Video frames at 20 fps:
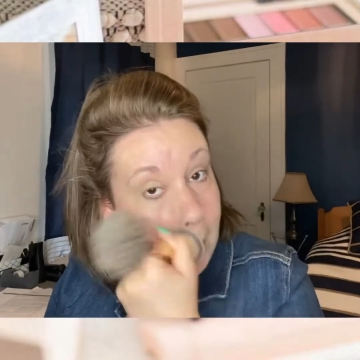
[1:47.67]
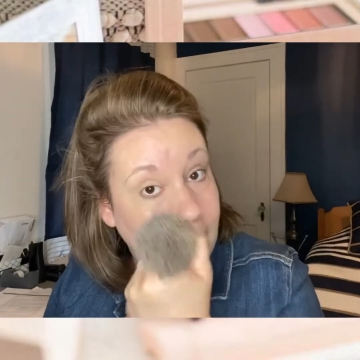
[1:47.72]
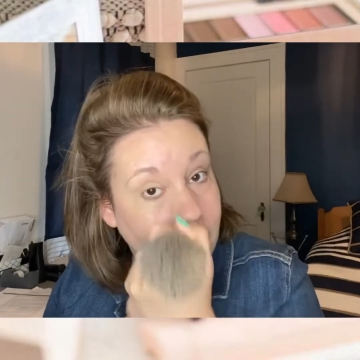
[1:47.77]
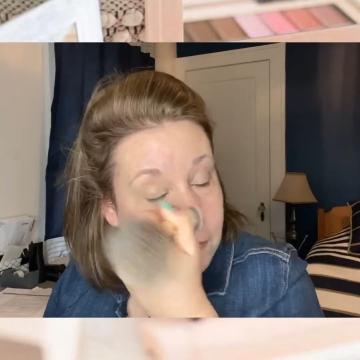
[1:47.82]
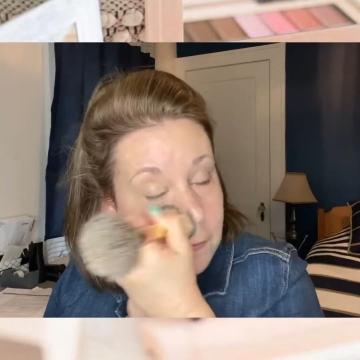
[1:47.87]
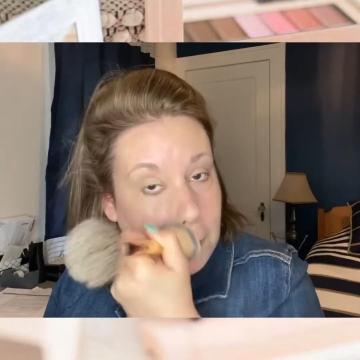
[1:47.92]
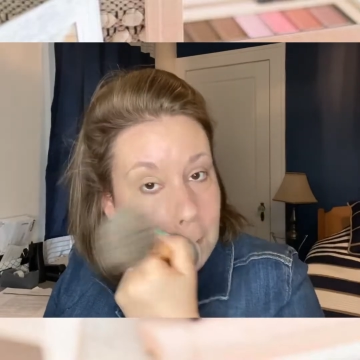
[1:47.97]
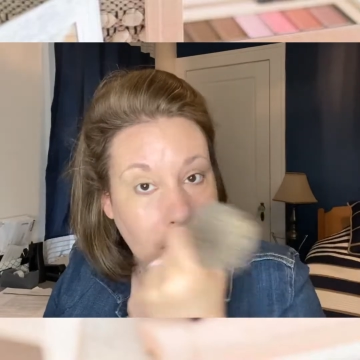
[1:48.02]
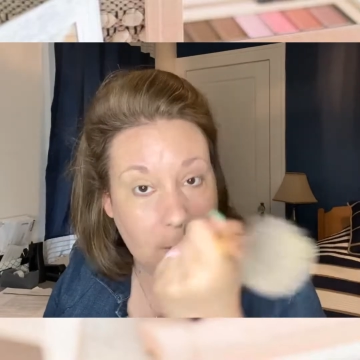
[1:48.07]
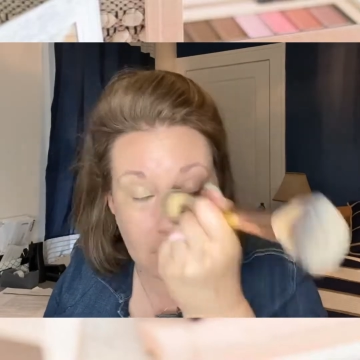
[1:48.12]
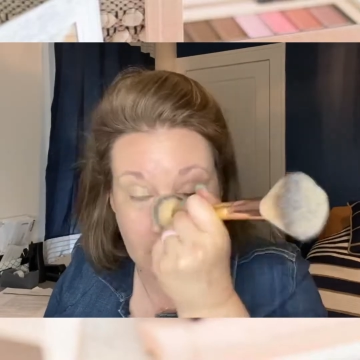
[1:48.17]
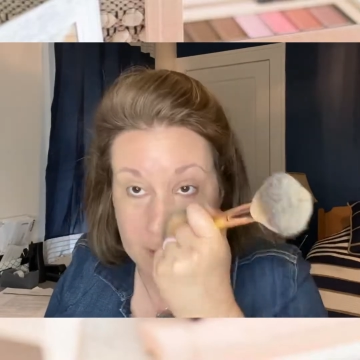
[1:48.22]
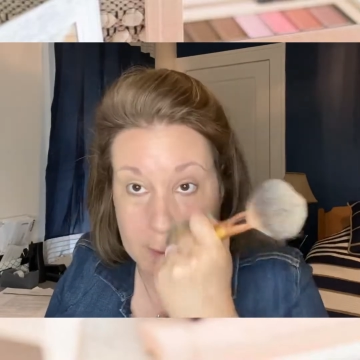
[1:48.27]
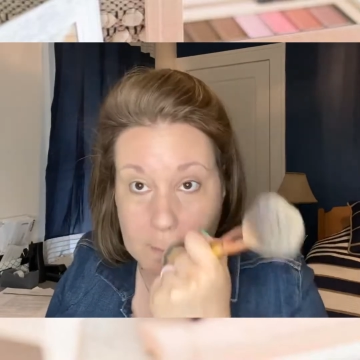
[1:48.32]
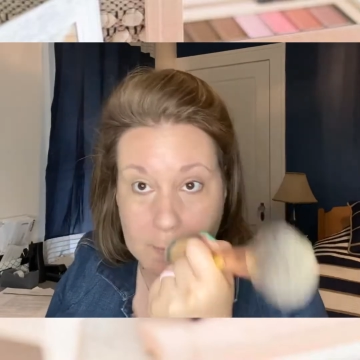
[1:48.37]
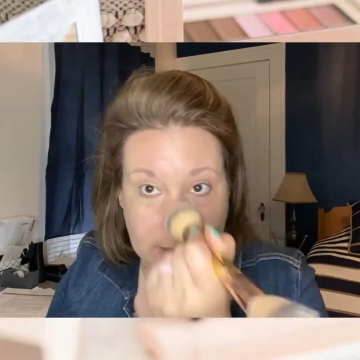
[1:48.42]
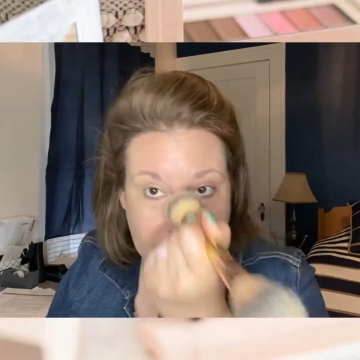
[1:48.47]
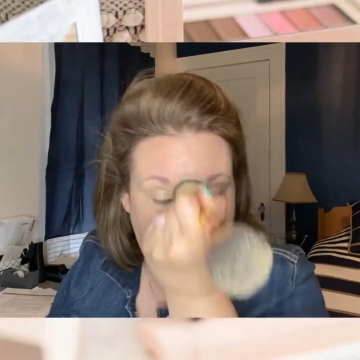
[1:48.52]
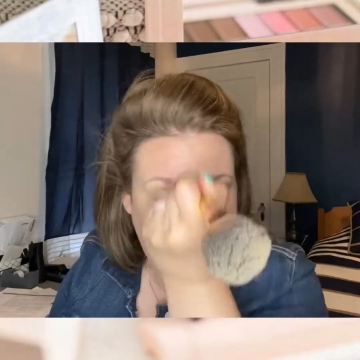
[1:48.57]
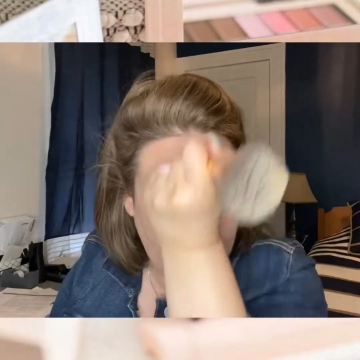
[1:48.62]
for a lot of my
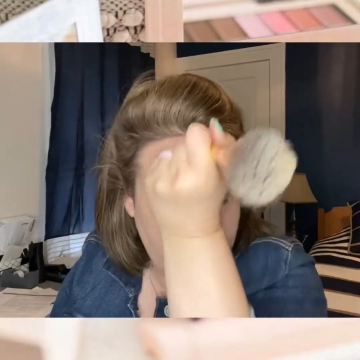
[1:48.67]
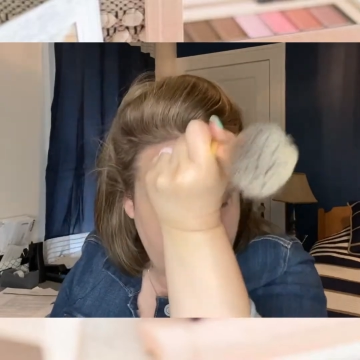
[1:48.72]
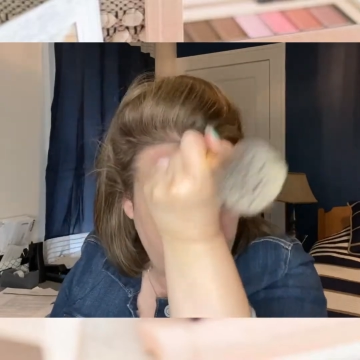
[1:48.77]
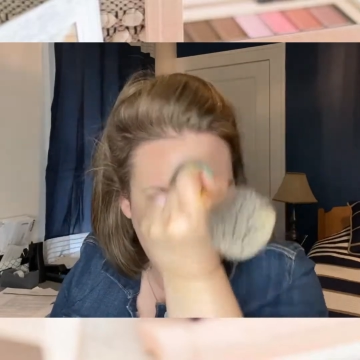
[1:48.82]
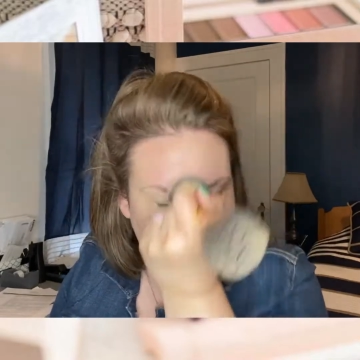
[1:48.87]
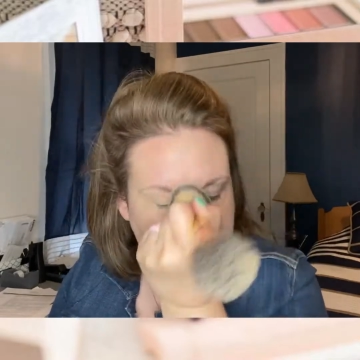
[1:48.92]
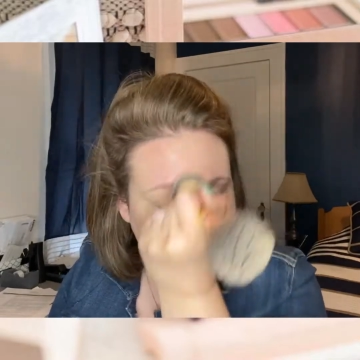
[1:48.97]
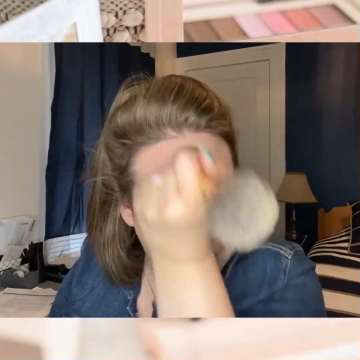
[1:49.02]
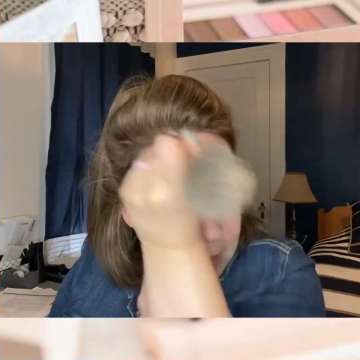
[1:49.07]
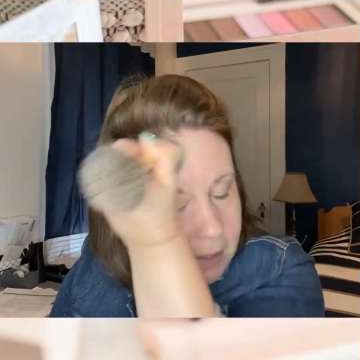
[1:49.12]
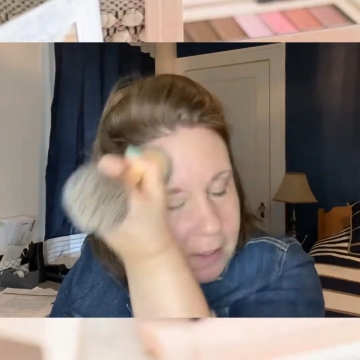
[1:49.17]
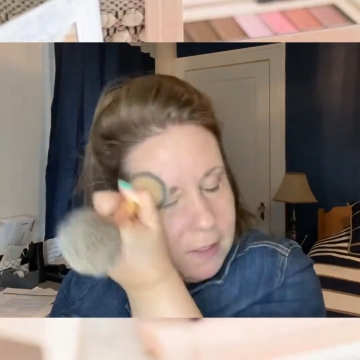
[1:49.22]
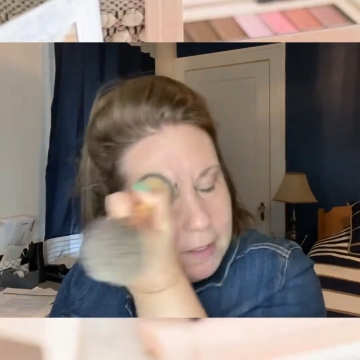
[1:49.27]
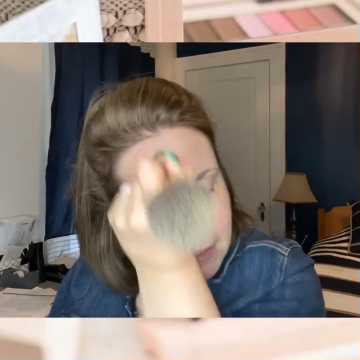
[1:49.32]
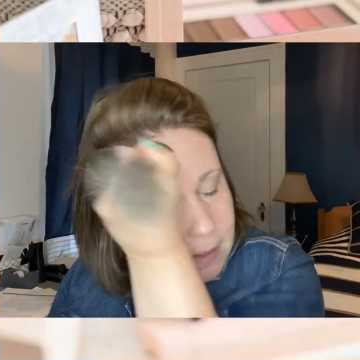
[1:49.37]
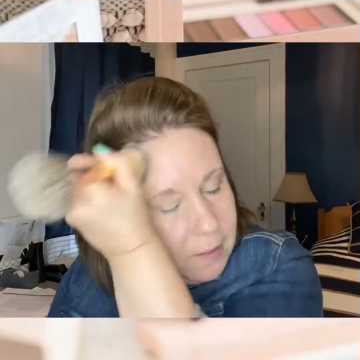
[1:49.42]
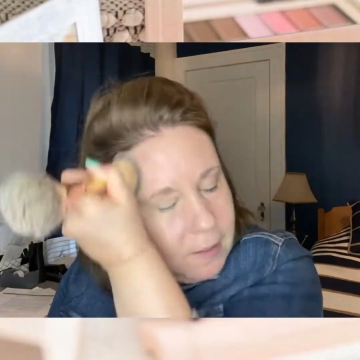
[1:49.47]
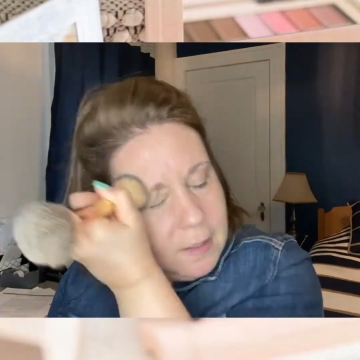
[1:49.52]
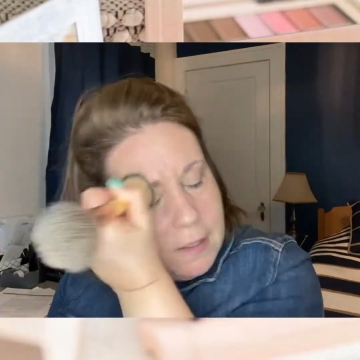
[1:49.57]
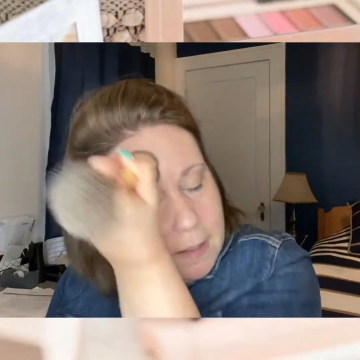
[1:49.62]
gals
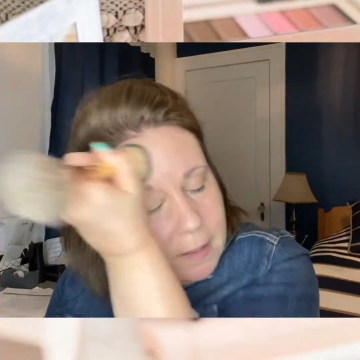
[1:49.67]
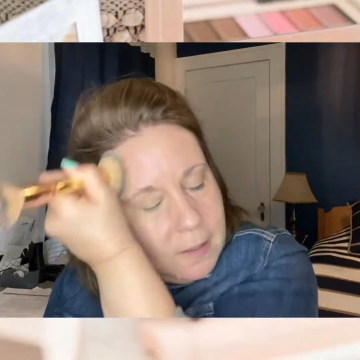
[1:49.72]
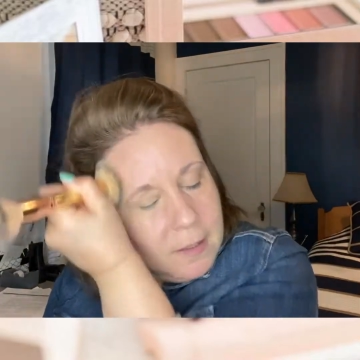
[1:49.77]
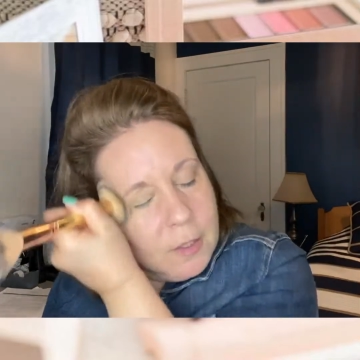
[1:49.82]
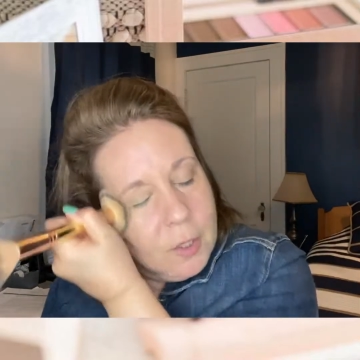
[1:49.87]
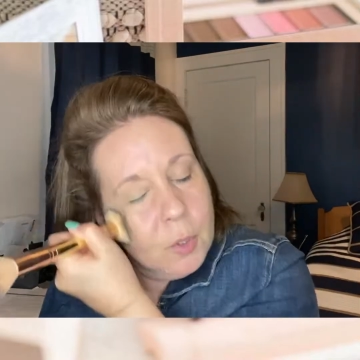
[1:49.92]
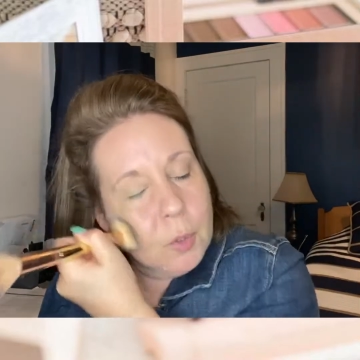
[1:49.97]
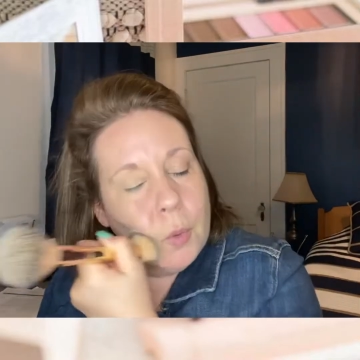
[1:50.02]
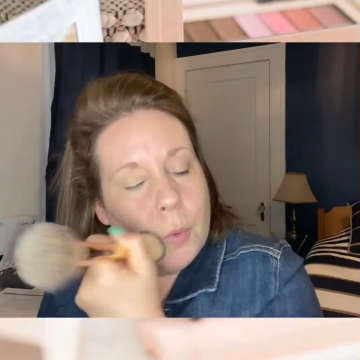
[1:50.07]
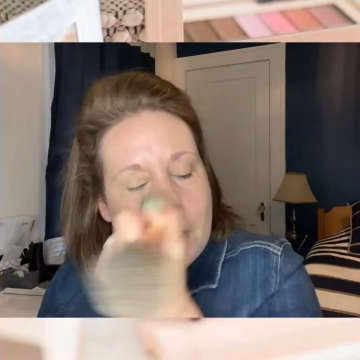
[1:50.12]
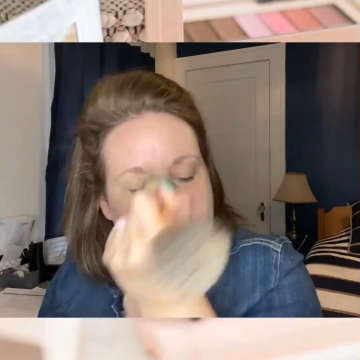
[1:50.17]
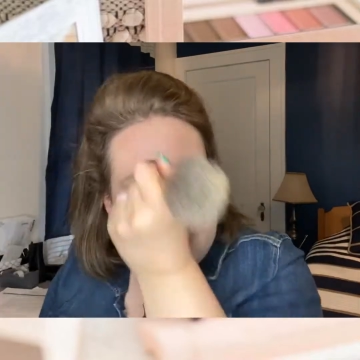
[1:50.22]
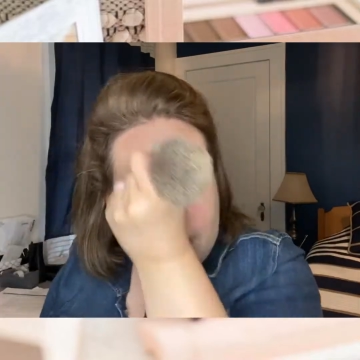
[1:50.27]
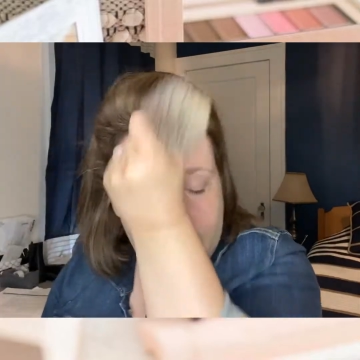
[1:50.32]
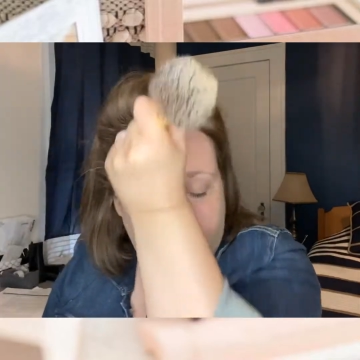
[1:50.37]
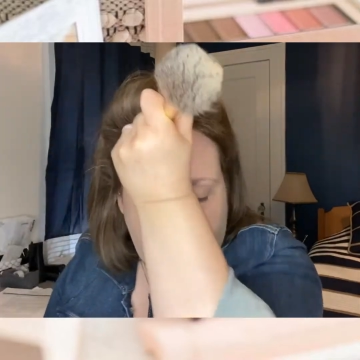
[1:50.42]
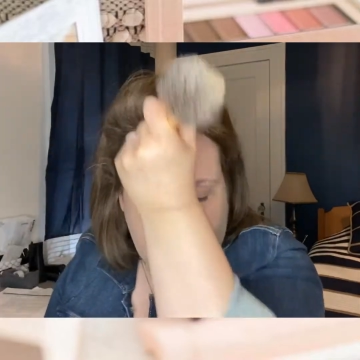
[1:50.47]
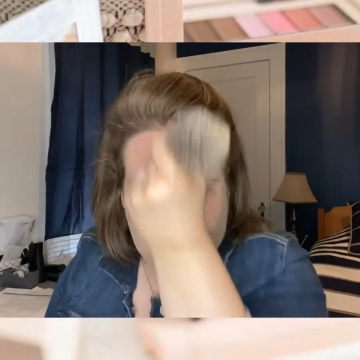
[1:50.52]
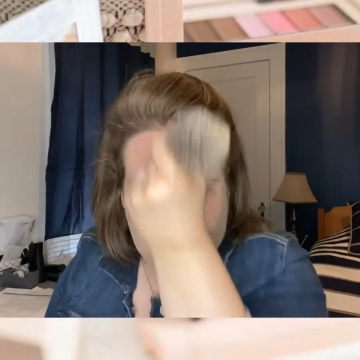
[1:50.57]
who want to cover